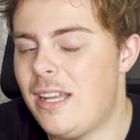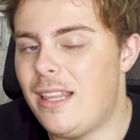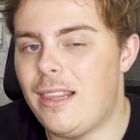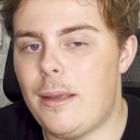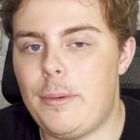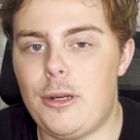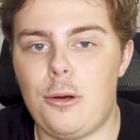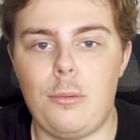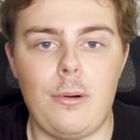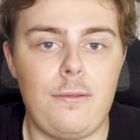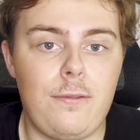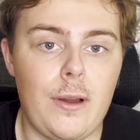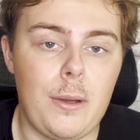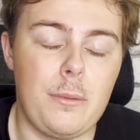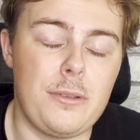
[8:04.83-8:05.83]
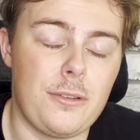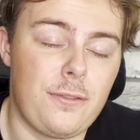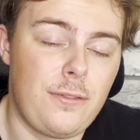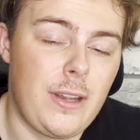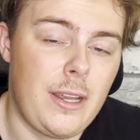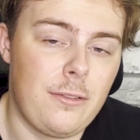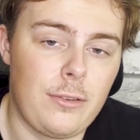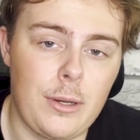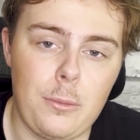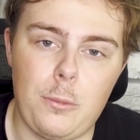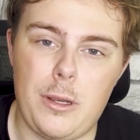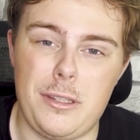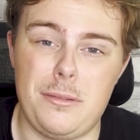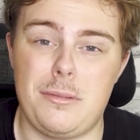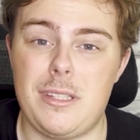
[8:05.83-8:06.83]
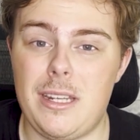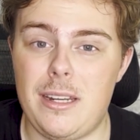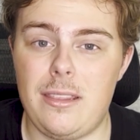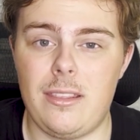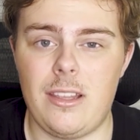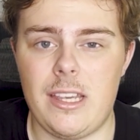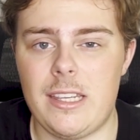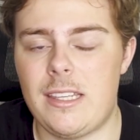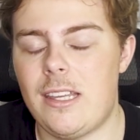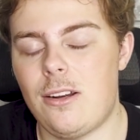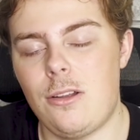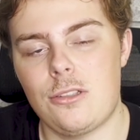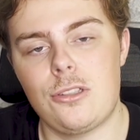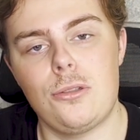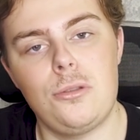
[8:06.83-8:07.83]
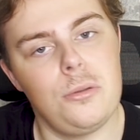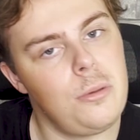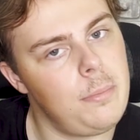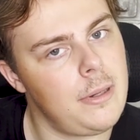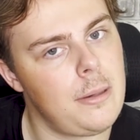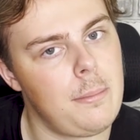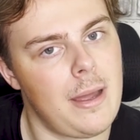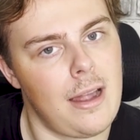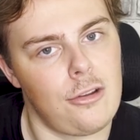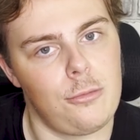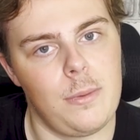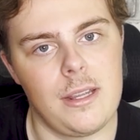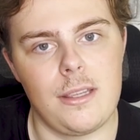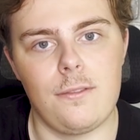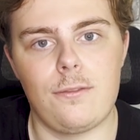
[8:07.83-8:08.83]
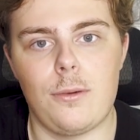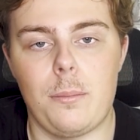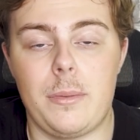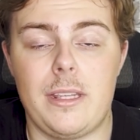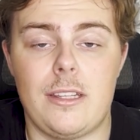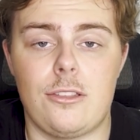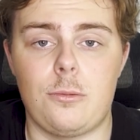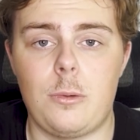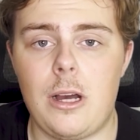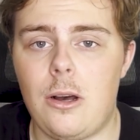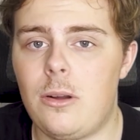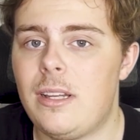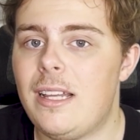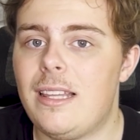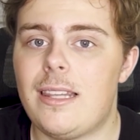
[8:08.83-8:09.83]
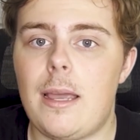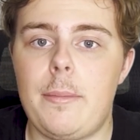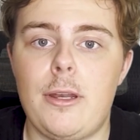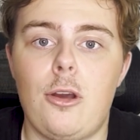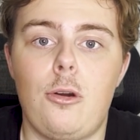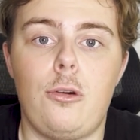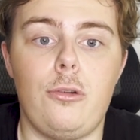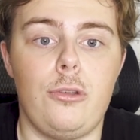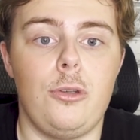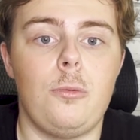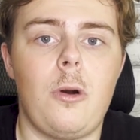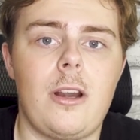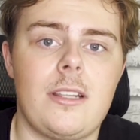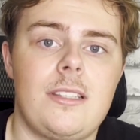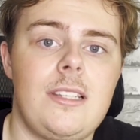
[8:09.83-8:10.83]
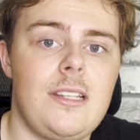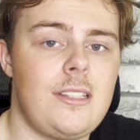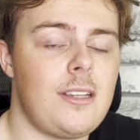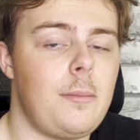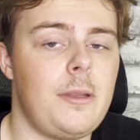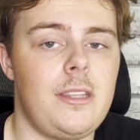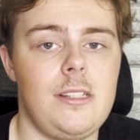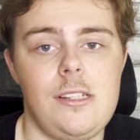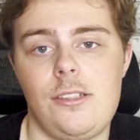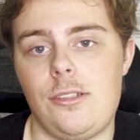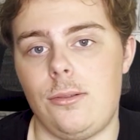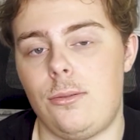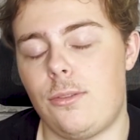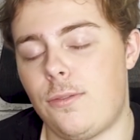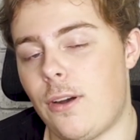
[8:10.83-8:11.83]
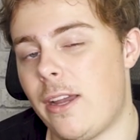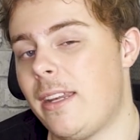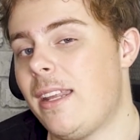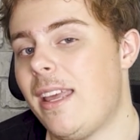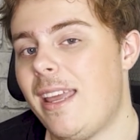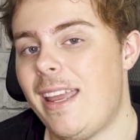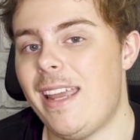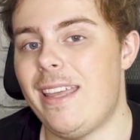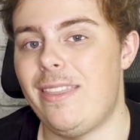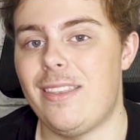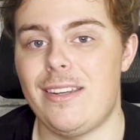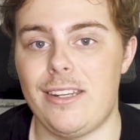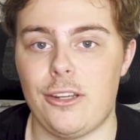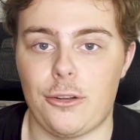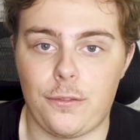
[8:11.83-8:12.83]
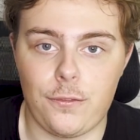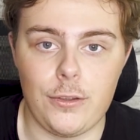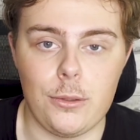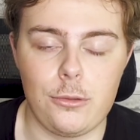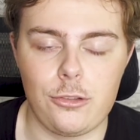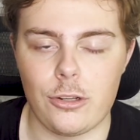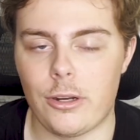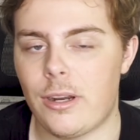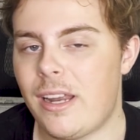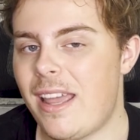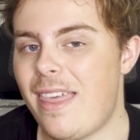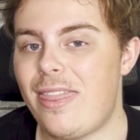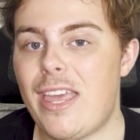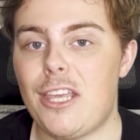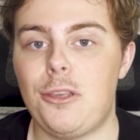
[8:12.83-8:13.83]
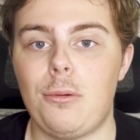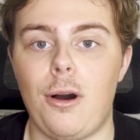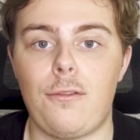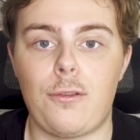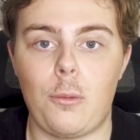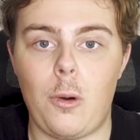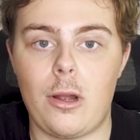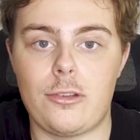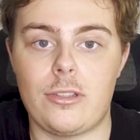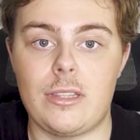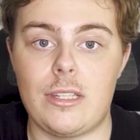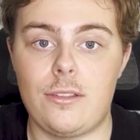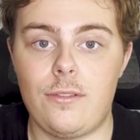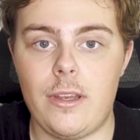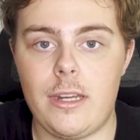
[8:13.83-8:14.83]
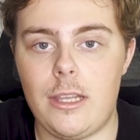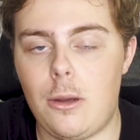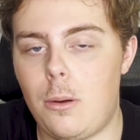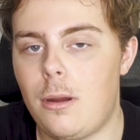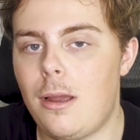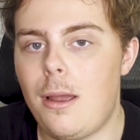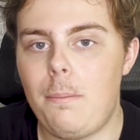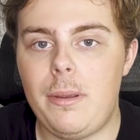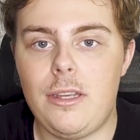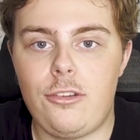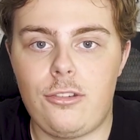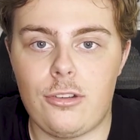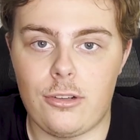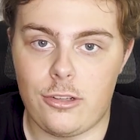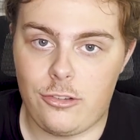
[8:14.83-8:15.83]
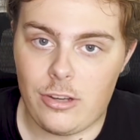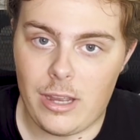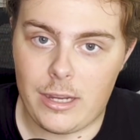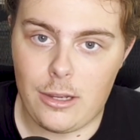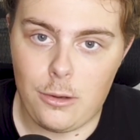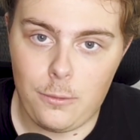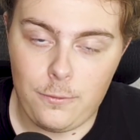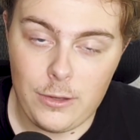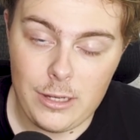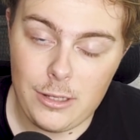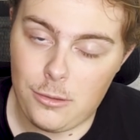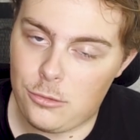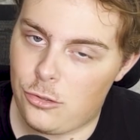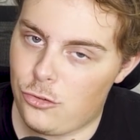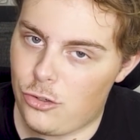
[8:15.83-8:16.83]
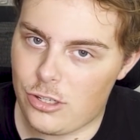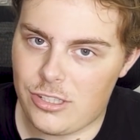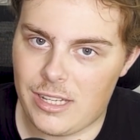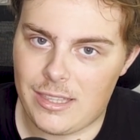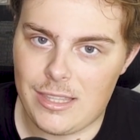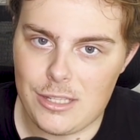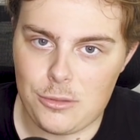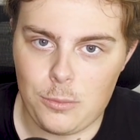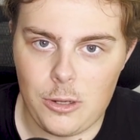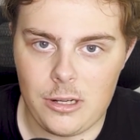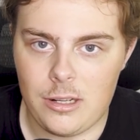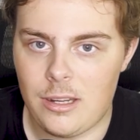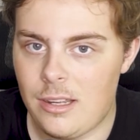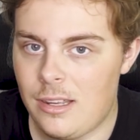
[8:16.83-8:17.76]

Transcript: Let me know what fight was your favorite, what you didn't like, and also do a bit of matchmaking for me as well. Let me know who you want to see some of these dudes fight in the near future. Thank you all for watching this video. Be sure to check out videos just like this one.